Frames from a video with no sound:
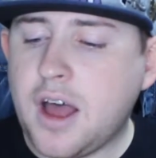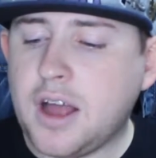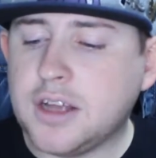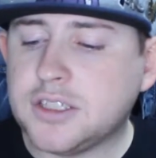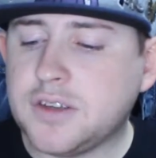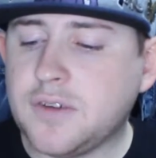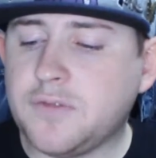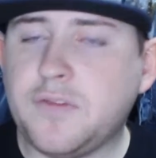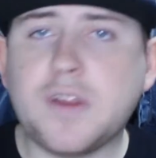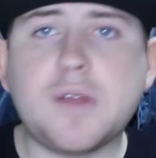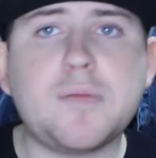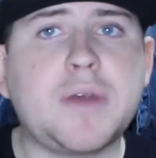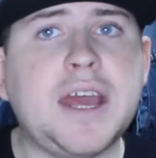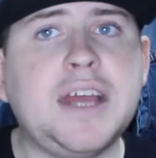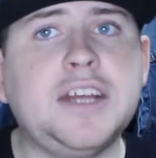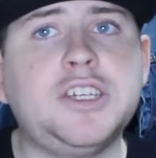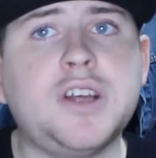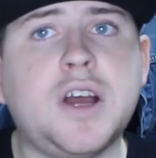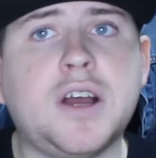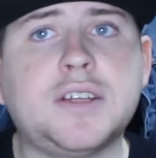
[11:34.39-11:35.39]
So Philip
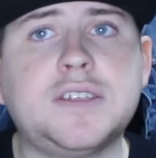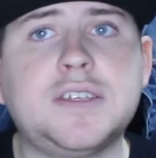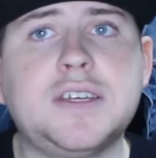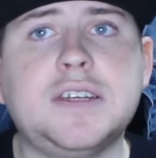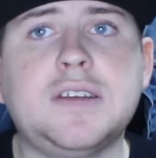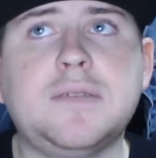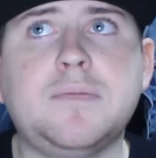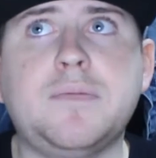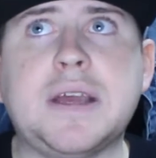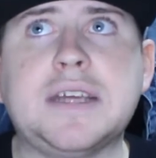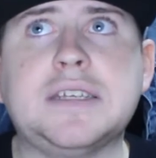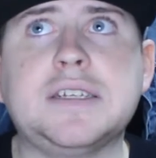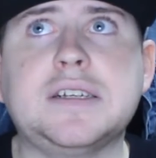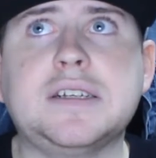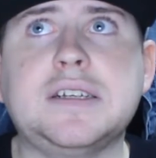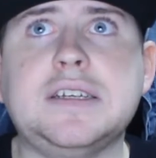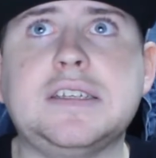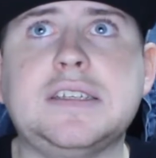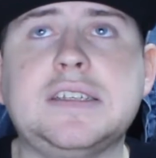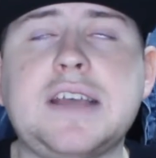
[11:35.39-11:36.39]
K. Johnson
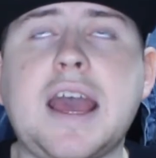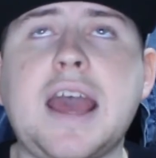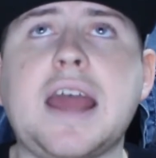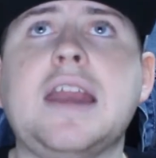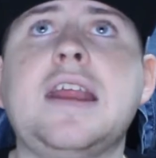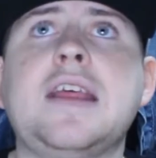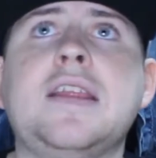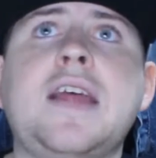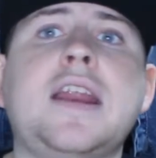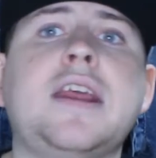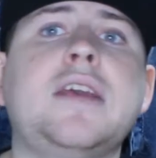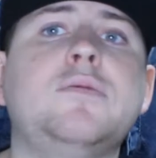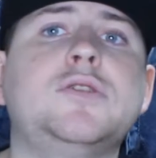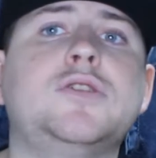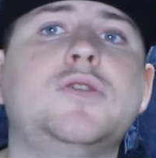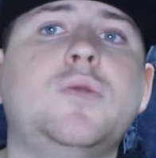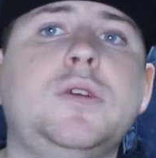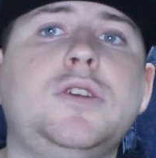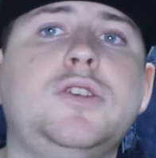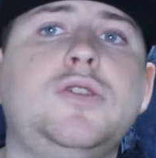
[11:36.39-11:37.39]
basically said that he
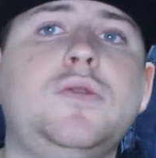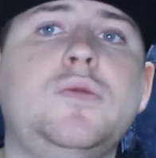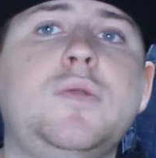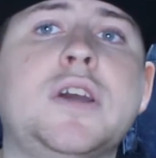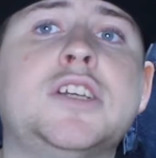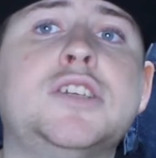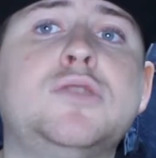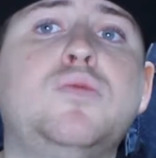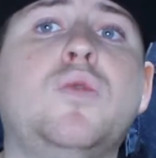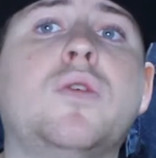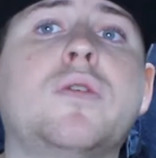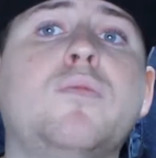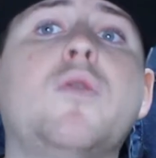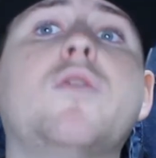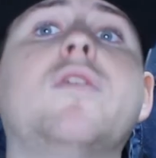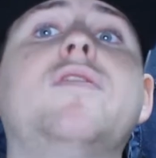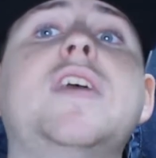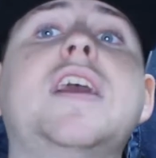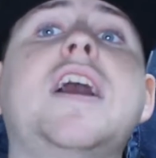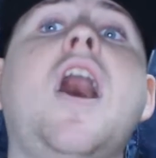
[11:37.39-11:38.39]
was going to explore
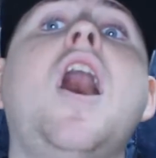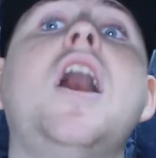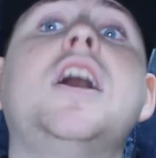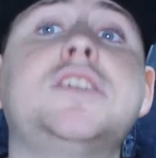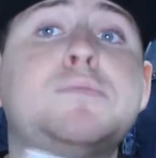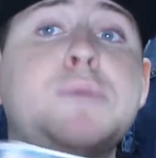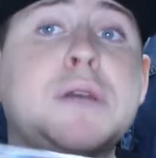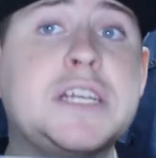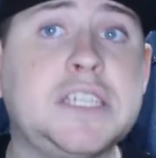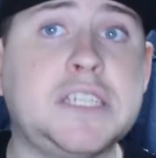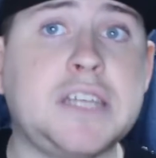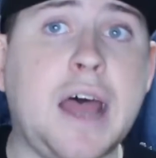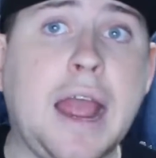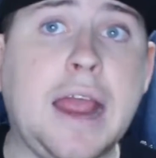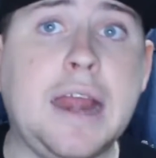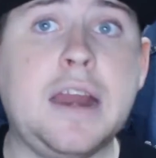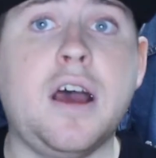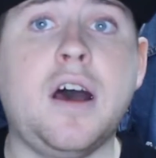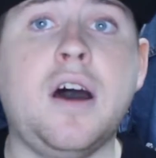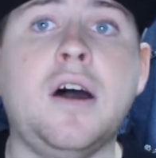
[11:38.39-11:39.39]
more of the cosmic
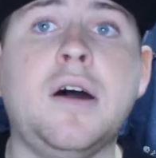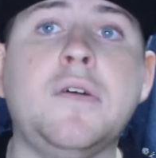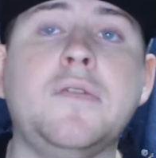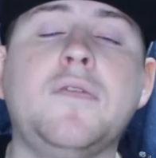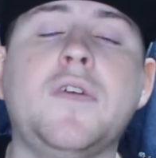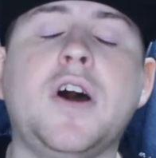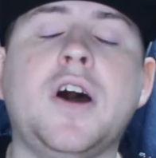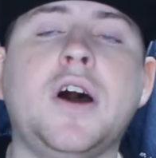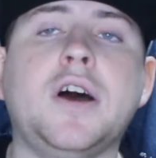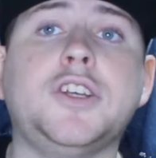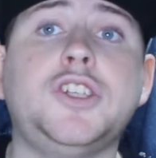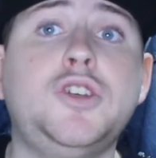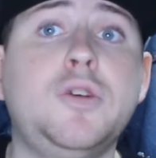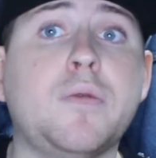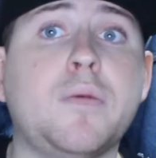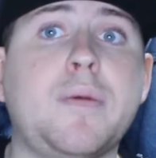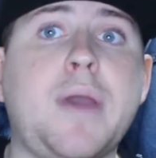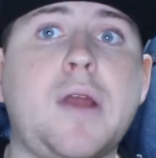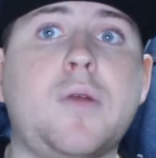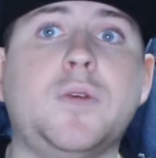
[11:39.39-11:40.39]
side of
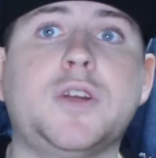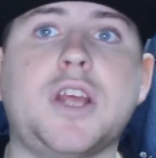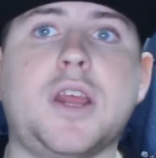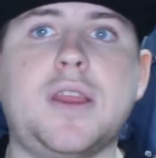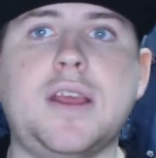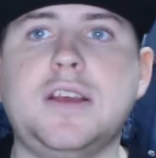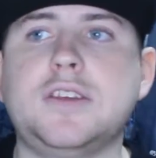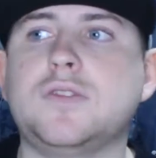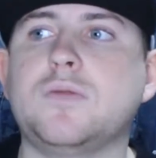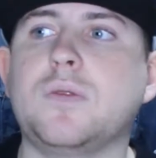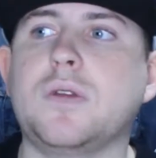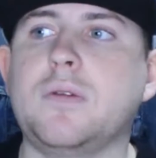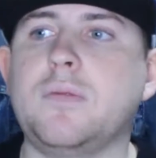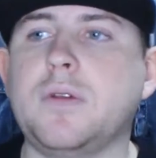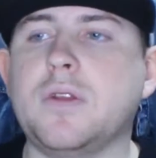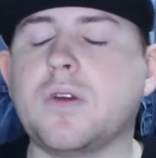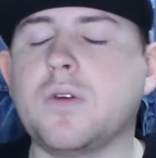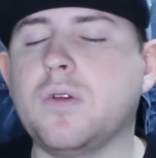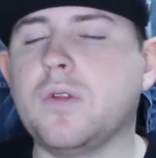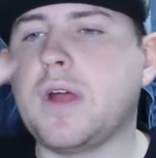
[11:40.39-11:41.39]
Superman, which I think is a really
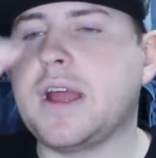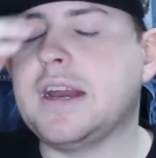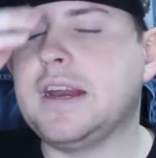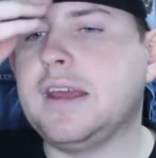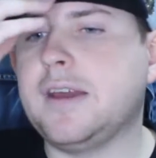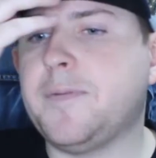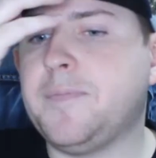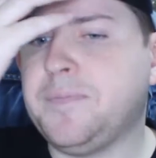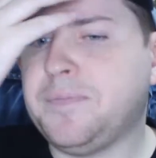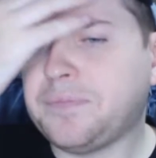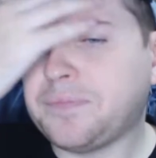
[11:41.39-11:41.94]
cool idea.